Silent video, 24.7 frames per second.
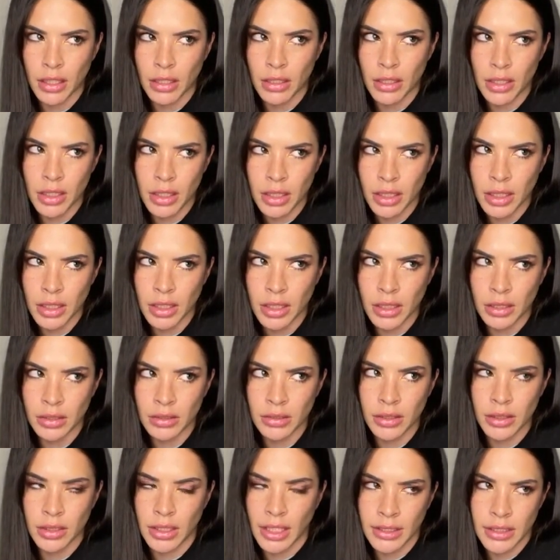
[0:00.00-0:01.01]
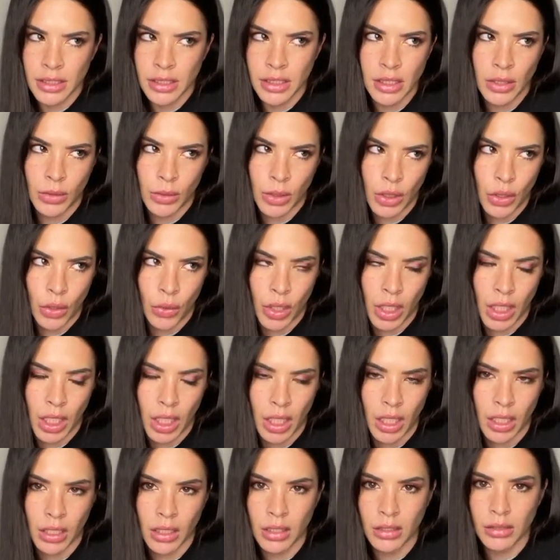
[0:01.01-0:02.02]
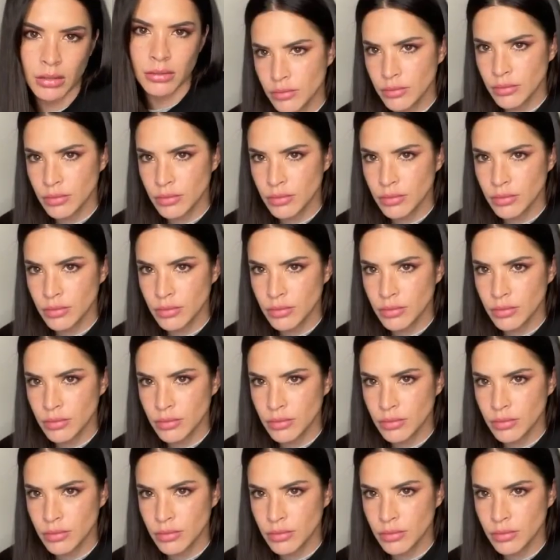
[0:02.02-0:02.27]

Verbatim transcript: er, that's so annoying.